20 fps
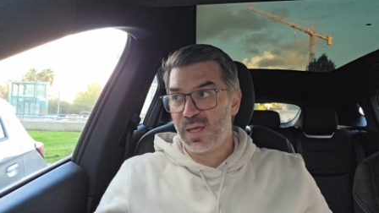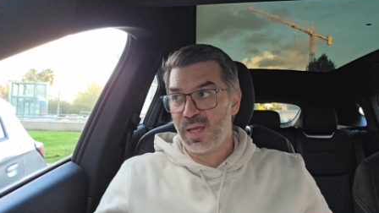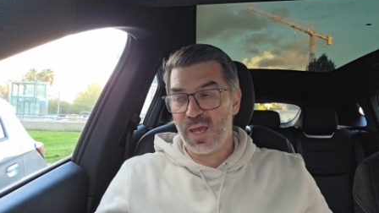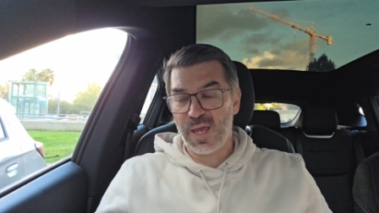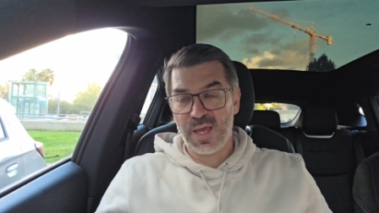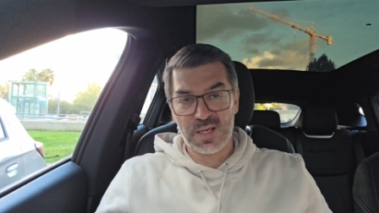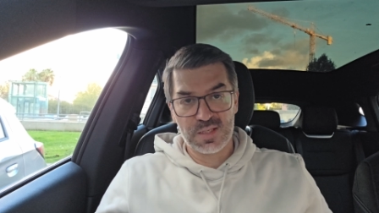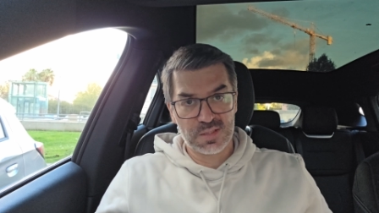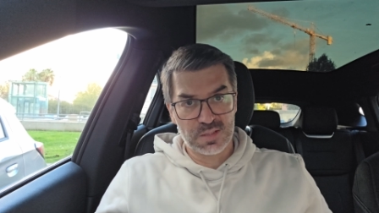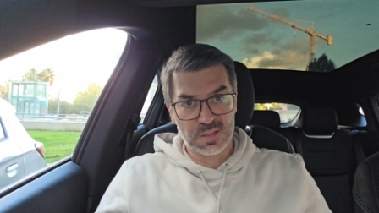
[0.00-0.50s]

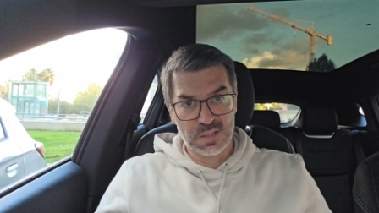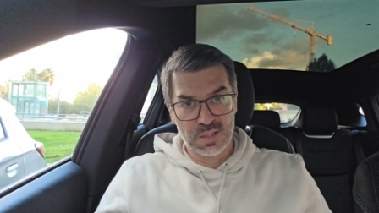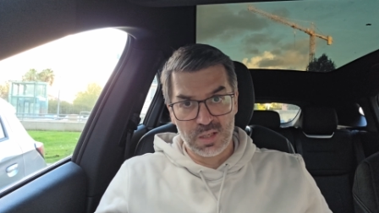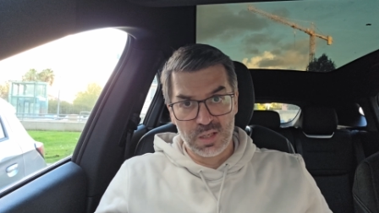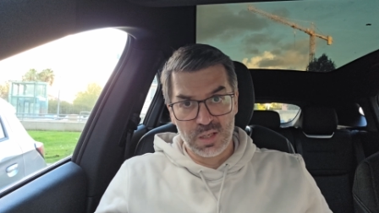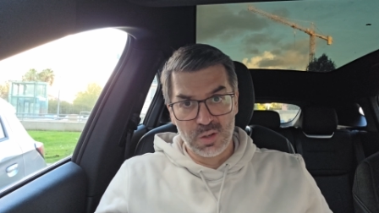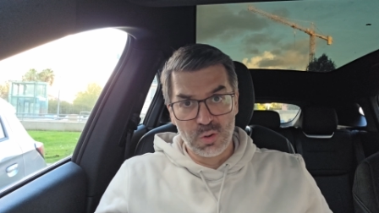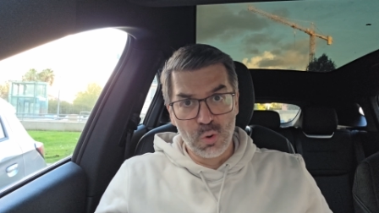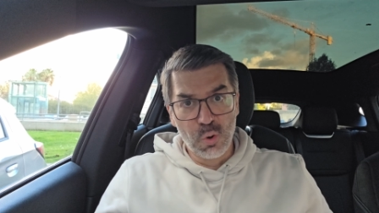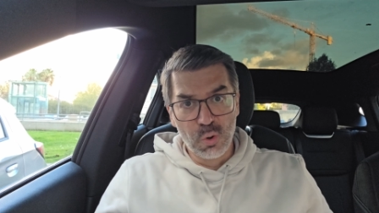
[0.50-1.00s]
as
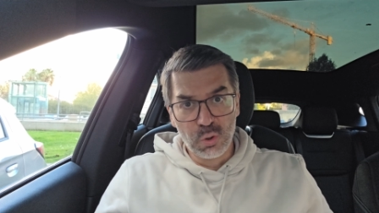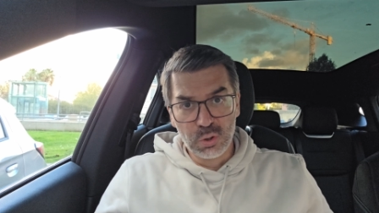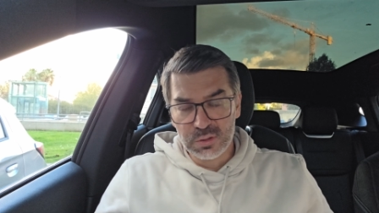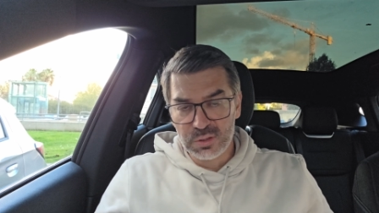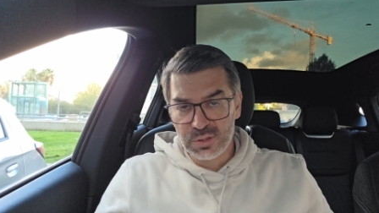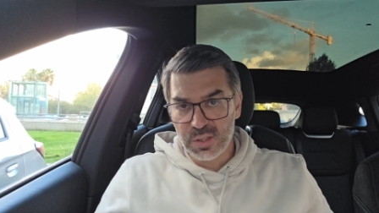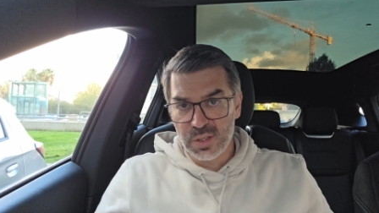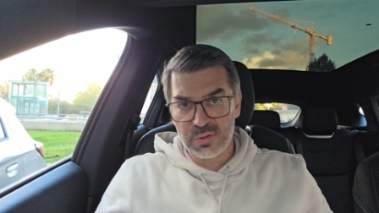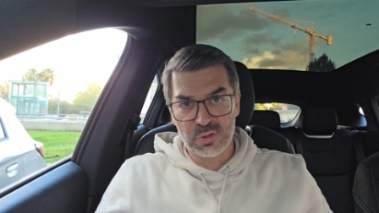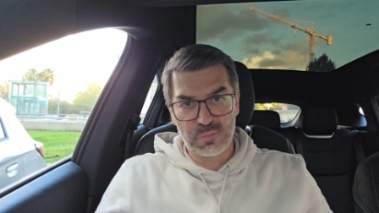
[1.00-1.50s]
uh, all
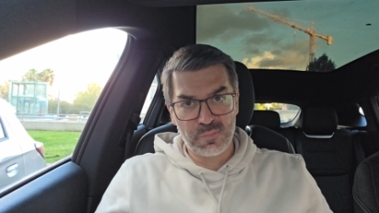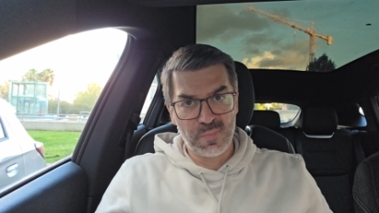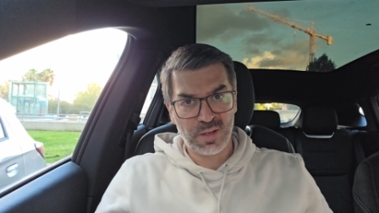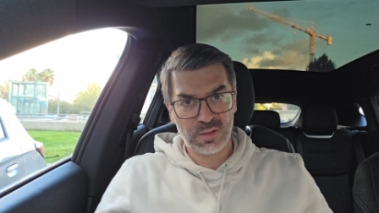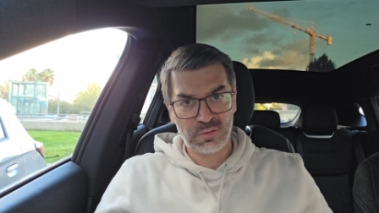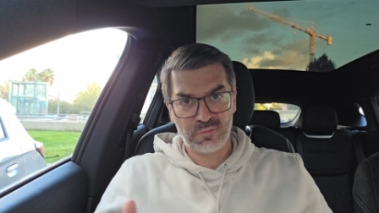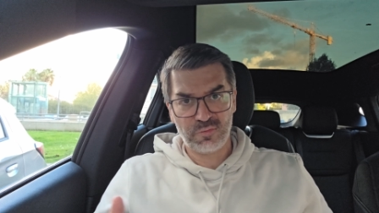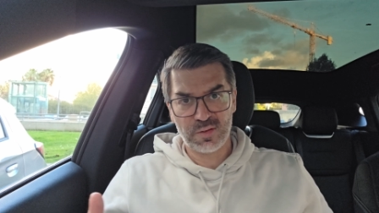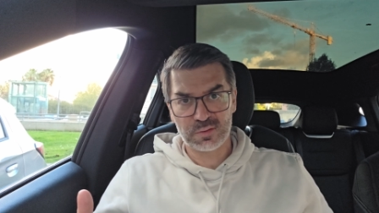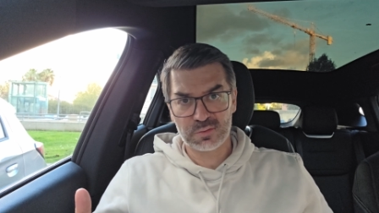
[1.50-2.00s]
the other
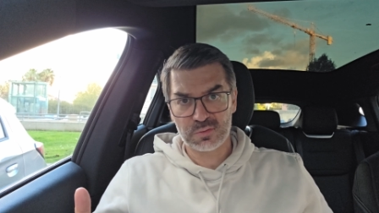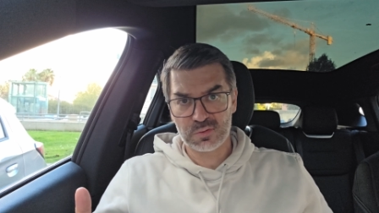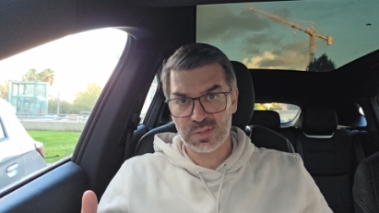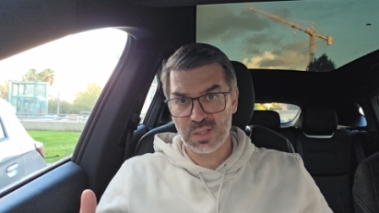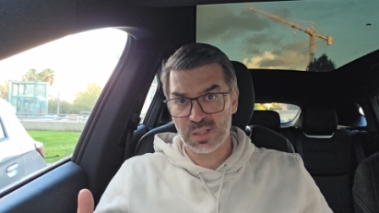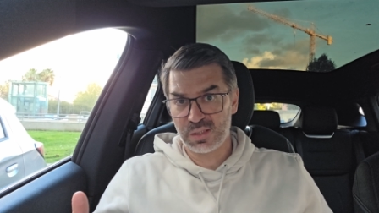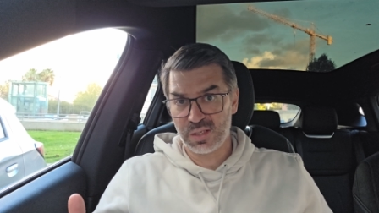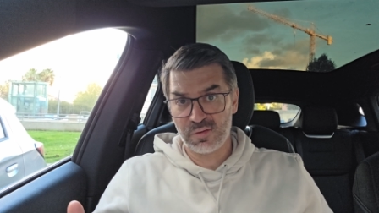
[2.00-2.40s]
manufacturers that